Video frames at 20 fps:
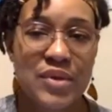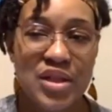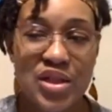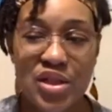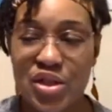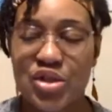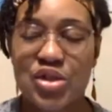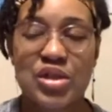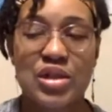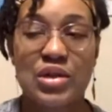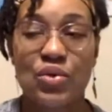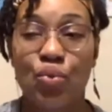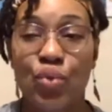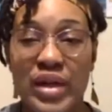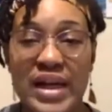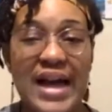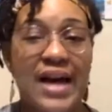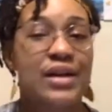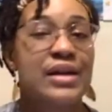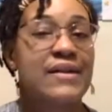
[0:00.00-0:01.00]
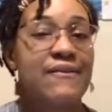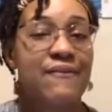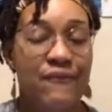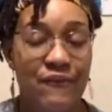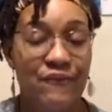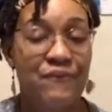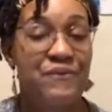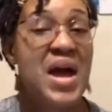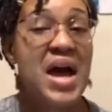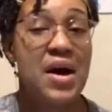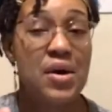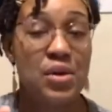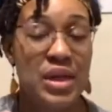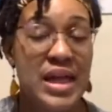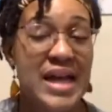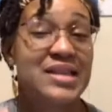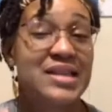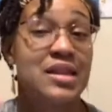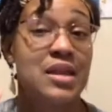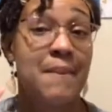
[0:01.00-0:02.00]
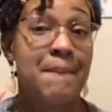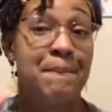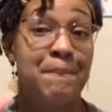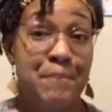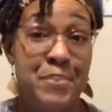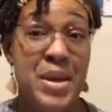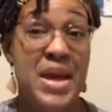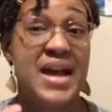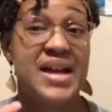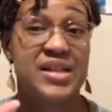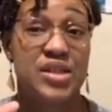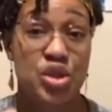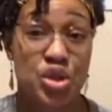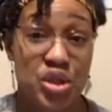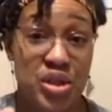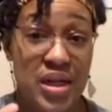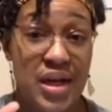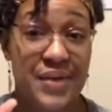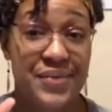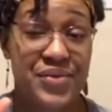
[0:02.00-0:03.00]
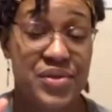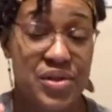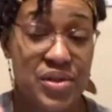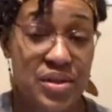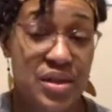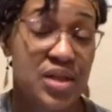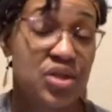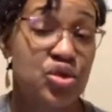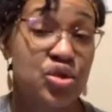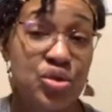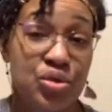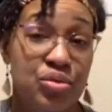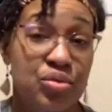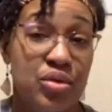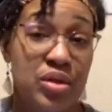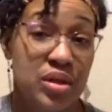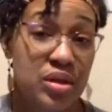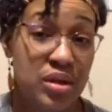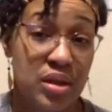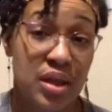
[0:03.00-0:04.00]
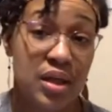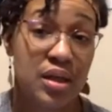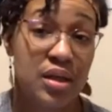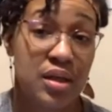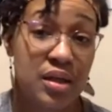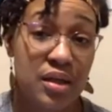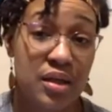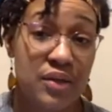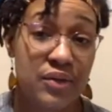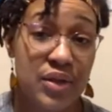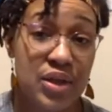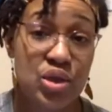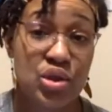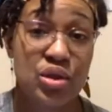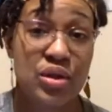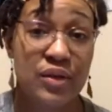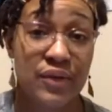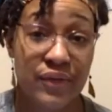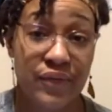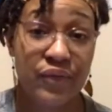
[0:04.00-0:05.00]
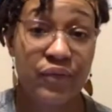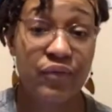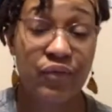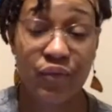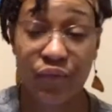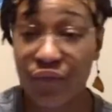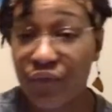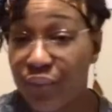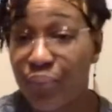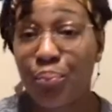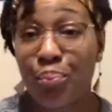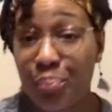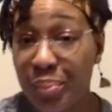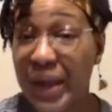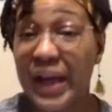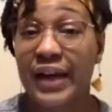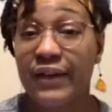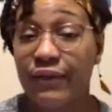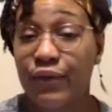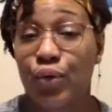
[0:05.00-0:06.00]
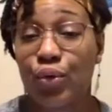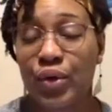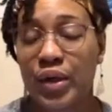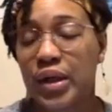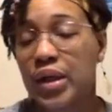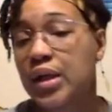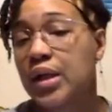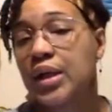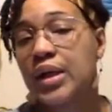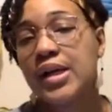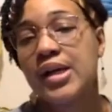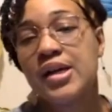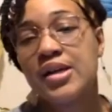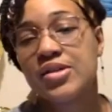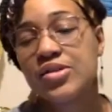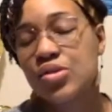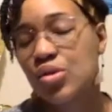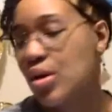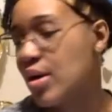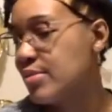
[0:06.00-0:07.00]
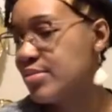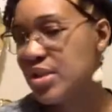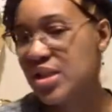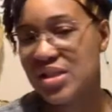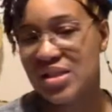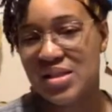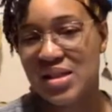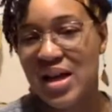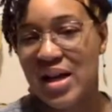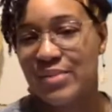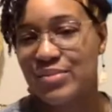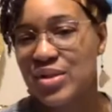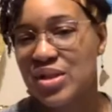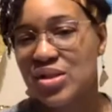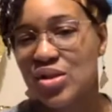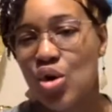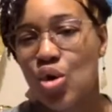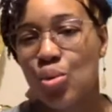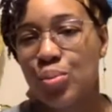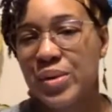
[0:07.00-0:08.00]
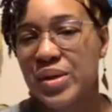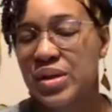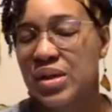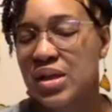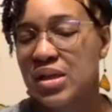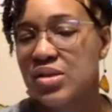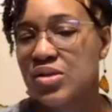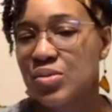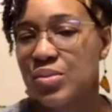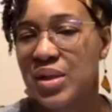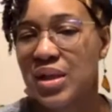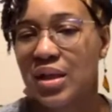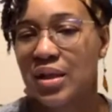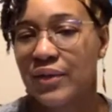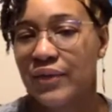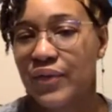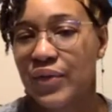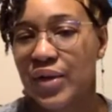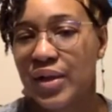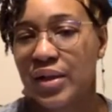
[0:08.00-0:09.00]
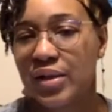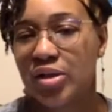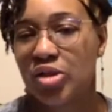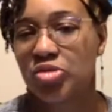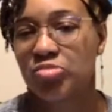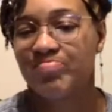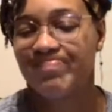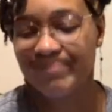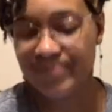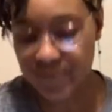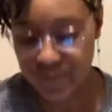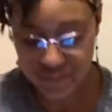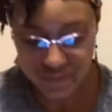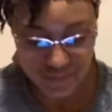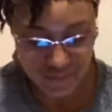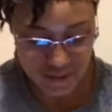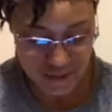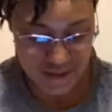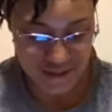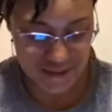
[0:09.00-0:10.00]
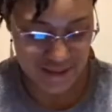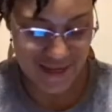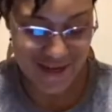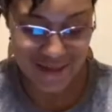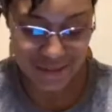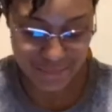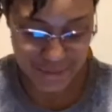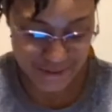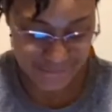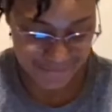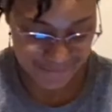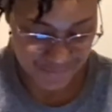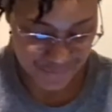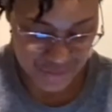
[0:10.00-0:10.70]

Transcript: you should have went out and found like the best ships that you could think of that you could pay for. So I'm just hoping things will be different. It's gotta be.